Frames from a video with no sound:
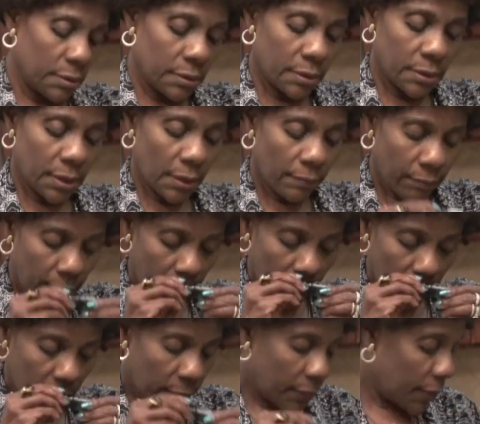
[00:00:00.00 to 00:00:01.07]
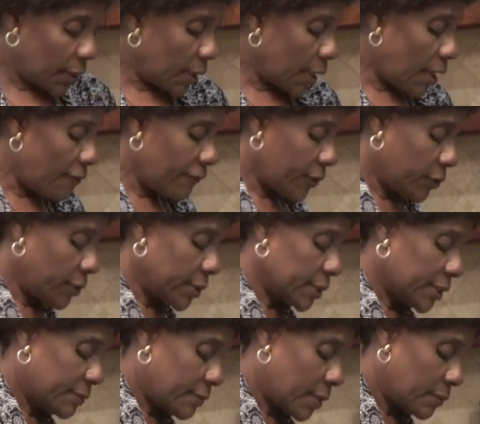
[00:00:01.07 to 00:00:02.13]
The lavender
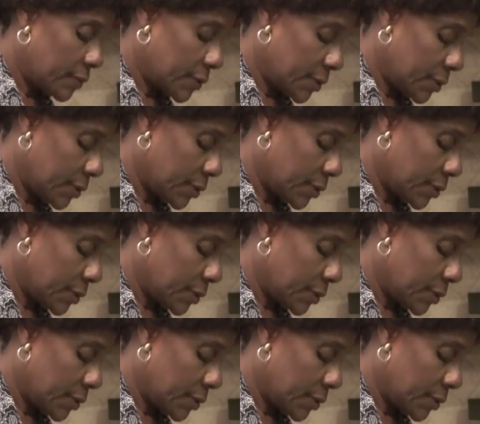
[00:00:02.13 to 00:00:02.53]
is very.